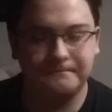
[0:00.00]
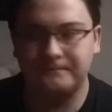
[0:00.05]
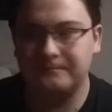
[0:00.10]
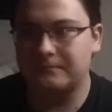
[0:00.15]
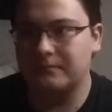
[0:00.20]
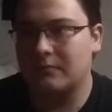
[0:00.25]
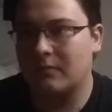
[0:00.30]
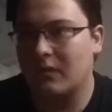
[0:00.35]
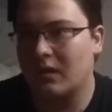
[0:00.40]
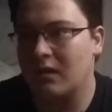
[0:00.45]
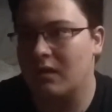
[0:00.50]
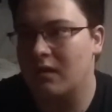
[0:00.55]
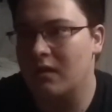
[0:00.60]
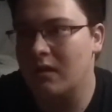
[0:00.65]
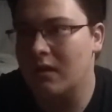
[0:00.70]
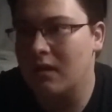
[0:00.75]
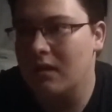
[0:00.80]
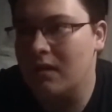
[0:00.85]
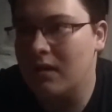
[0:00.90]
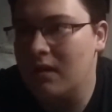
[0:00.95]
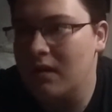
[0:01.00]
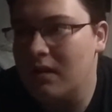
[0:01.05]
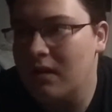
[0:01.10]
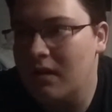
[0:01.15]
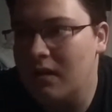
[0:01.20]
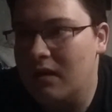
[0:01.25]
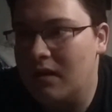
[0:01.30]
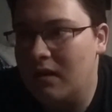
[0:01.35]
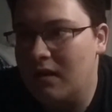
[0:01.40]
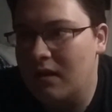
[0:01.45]

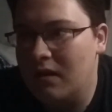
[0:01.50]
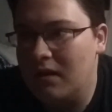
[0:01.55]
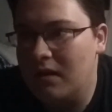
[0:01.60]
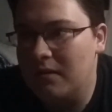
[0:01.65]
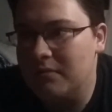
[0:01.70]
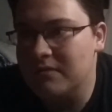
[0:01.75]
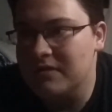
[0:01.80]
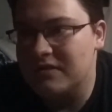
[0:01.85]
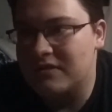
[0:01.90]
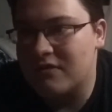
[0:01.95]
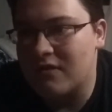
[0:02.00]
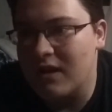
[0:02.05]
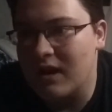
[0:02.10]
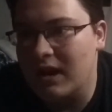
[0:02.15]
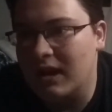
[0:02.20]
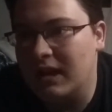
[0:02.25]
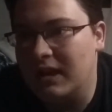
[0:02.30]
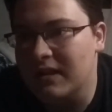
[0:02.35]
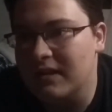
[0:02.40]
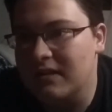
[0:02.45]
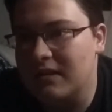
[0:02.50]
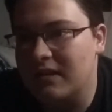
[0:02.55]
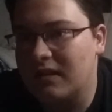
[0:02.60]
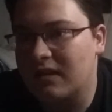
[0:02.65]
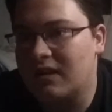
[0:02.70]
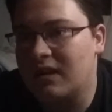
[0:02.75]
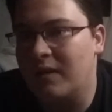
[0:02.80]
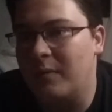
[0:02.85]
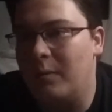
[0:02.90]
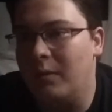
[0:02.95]
I'm just trying to get a
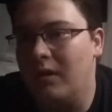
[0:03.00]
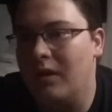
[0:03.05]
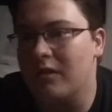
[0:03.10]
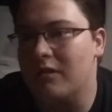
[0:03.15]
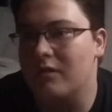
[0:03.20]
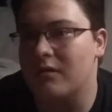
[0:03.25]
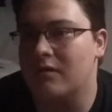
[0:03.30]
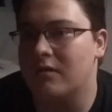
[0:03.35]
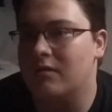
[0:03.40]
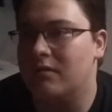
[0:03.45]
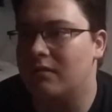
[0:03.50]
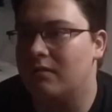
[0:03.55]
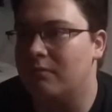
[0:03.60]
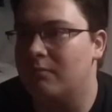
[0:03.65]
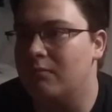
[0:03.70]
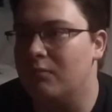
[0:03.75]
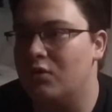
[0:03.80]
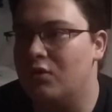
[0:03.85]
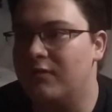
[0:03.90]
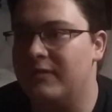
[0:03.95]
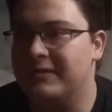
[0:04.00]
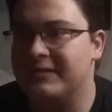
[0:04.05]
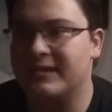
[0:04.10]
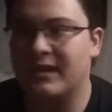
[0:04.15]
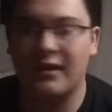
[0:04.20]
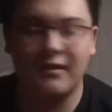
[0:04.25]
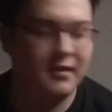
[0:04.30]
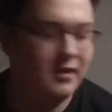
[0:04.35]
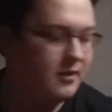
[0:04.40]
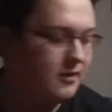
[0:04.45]
couple other movies
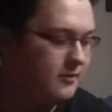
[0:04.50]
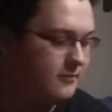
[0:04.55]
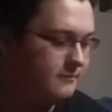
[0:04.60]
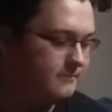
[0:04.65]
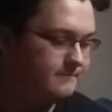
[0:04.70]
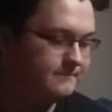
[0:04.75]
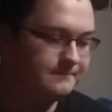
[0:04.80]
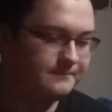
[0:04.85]
out here.